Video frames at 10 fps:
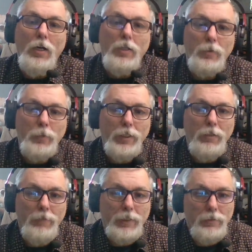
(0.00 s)
that we can
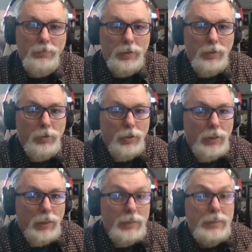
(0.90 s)
effectively
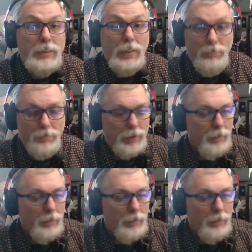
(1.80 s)
communicate safely.